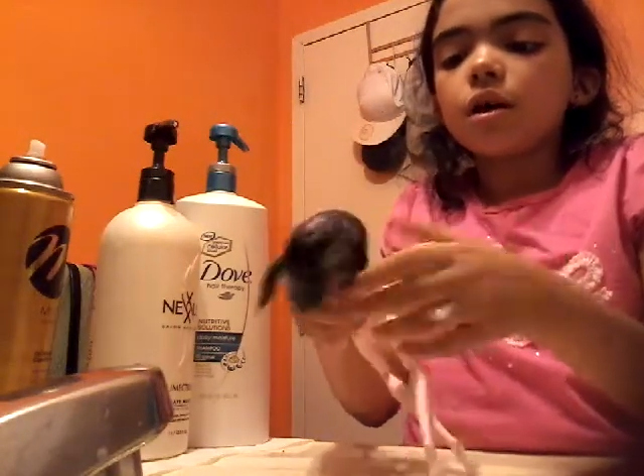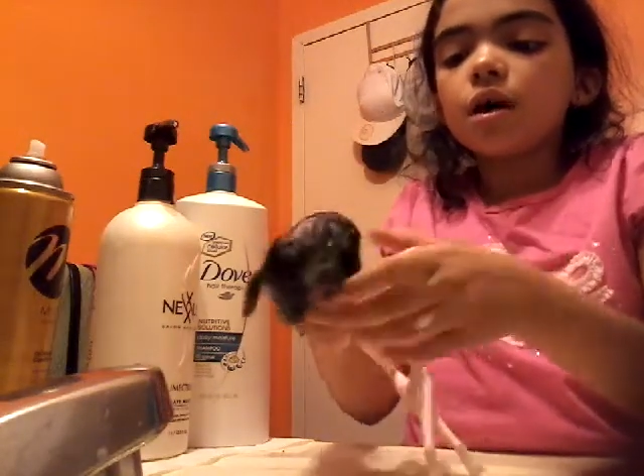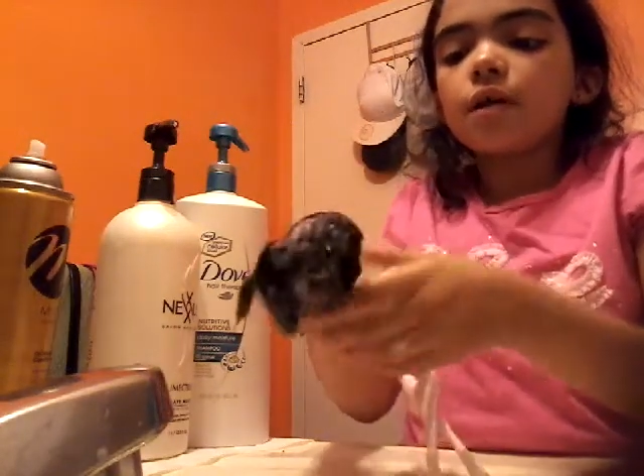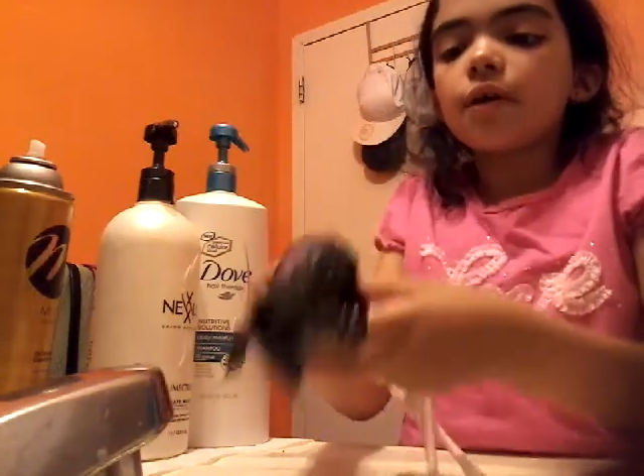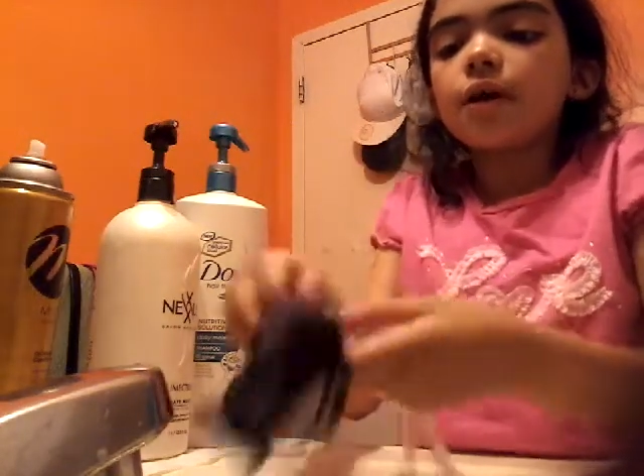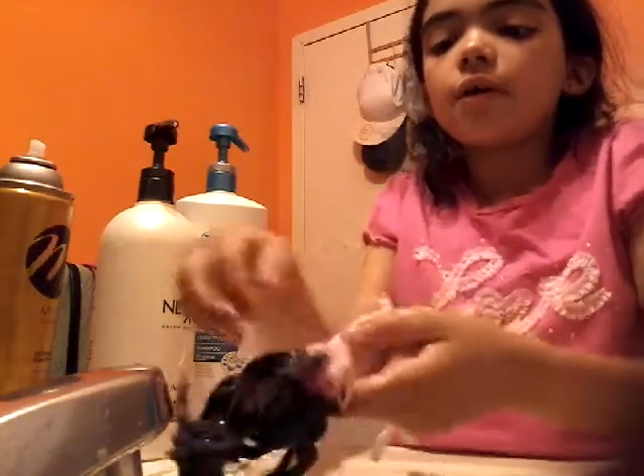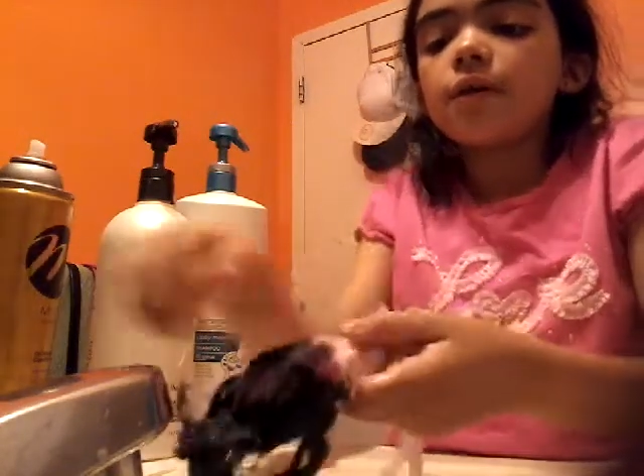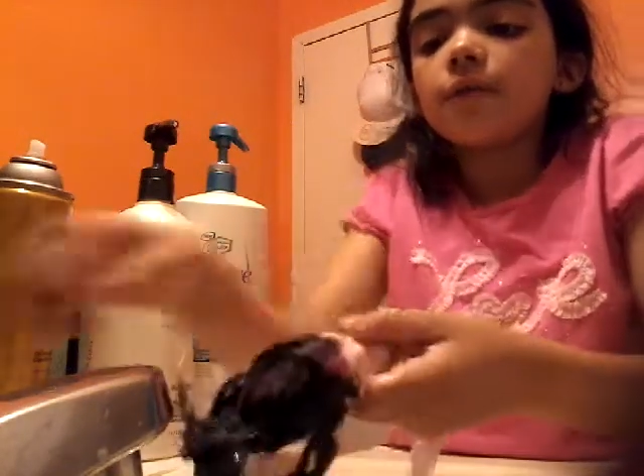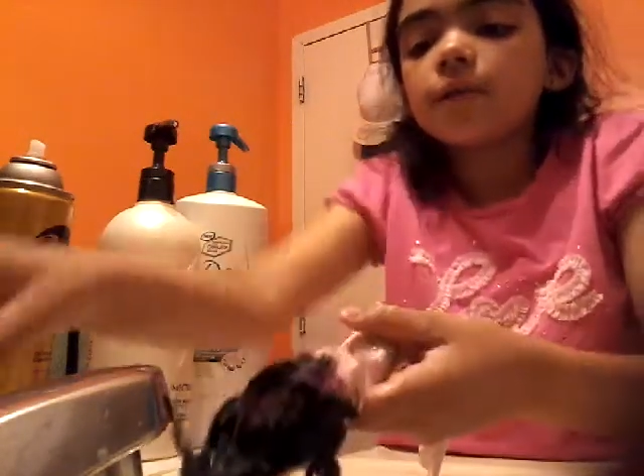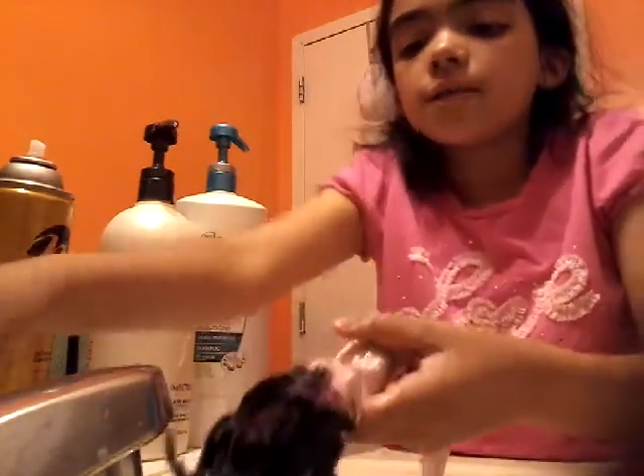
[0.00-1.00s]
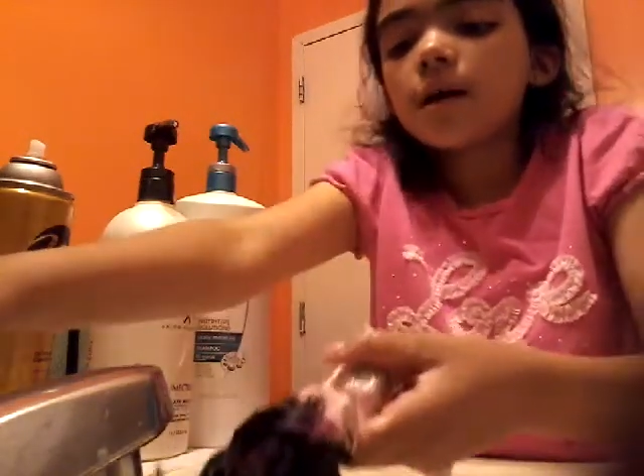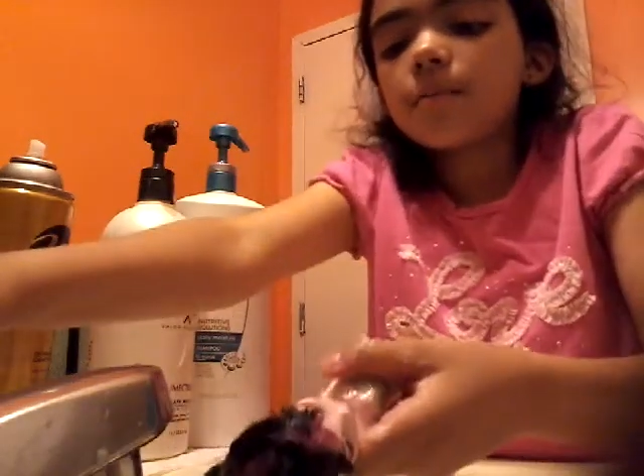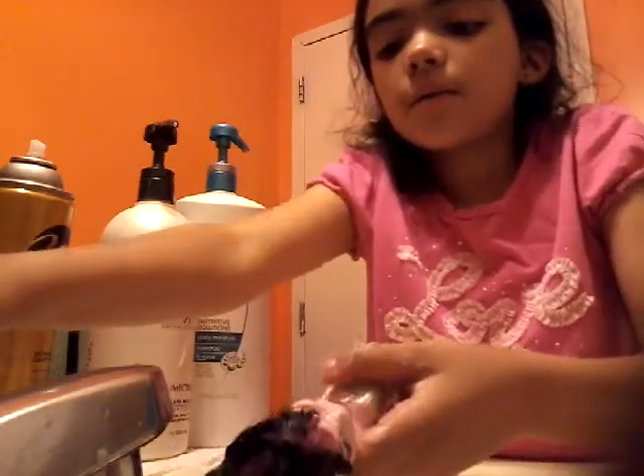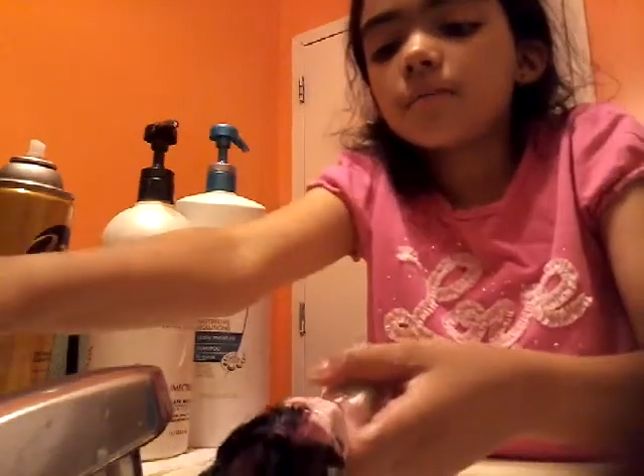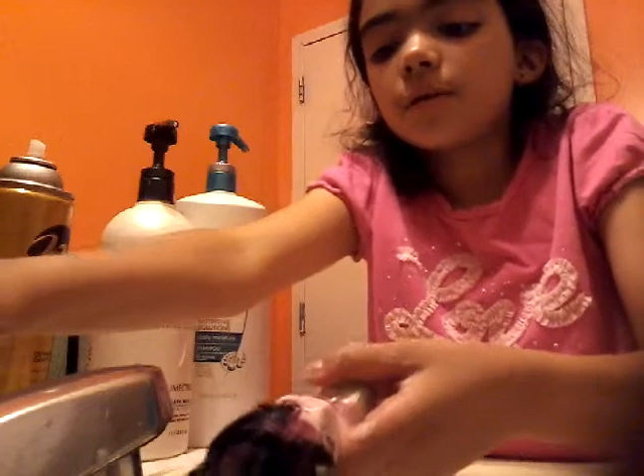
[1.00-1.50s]
And then if it's
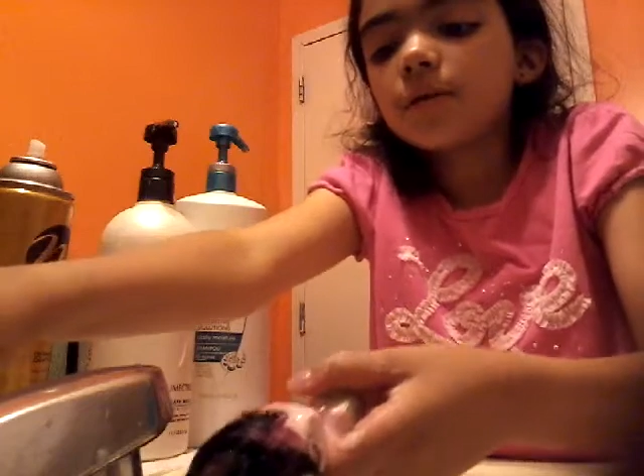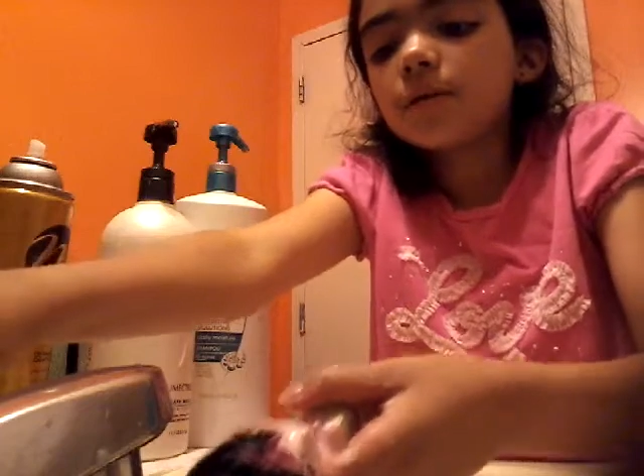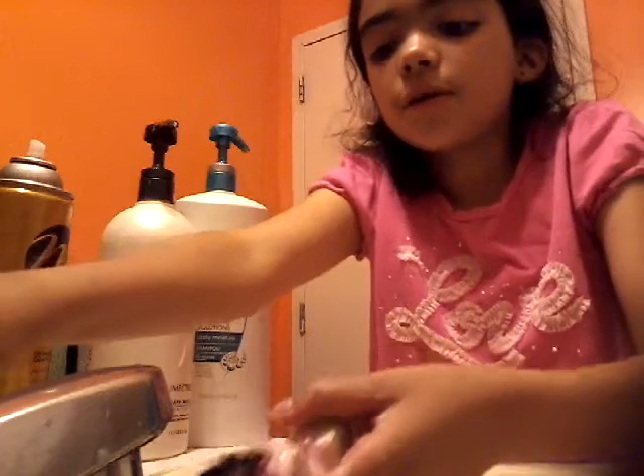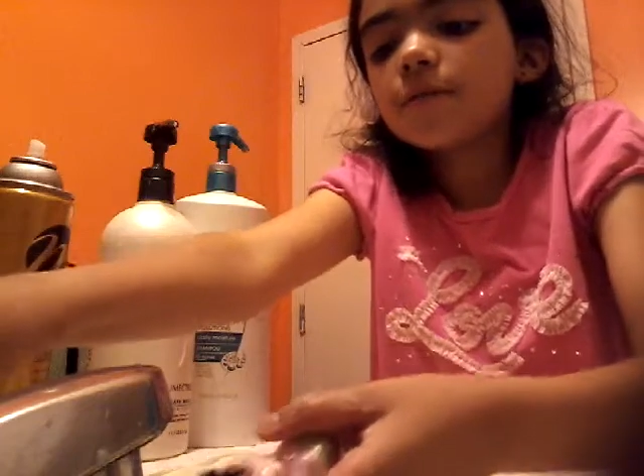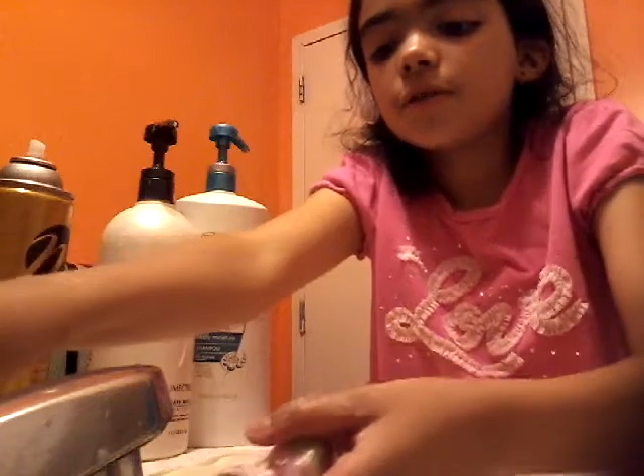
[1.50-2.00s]
not bubbly enough,